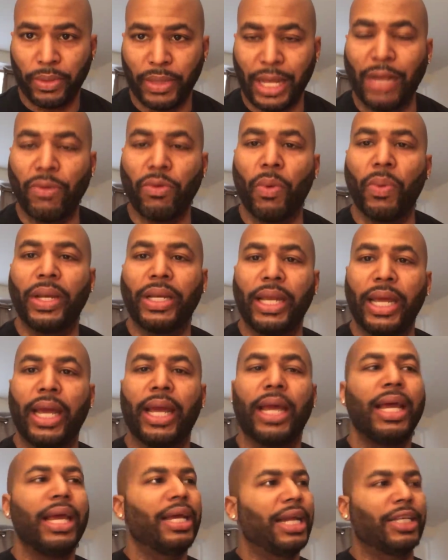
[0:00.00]
That's what we
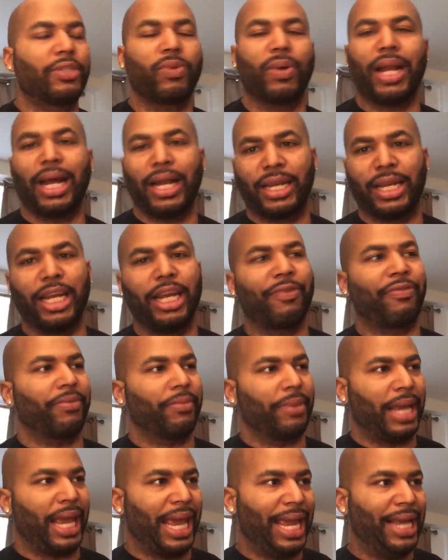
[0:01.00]
did. That's what I did
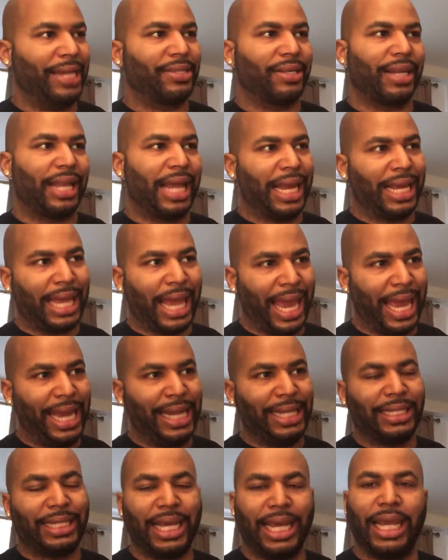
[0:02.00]
from the age of like
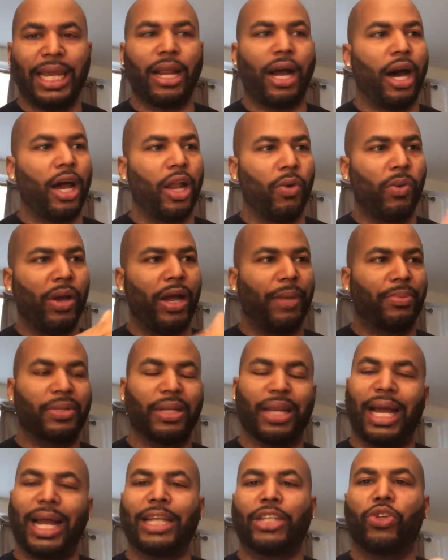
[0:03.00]
18 all the way up
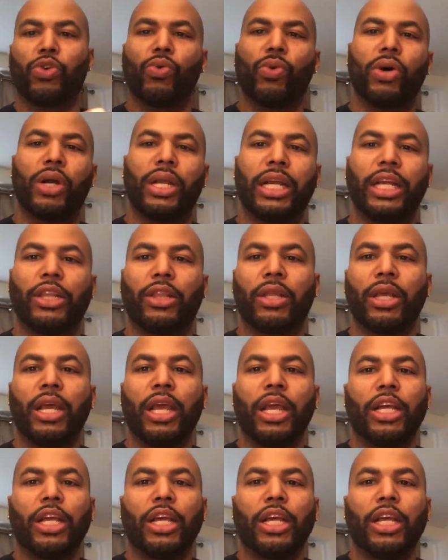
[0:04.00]
to like 20,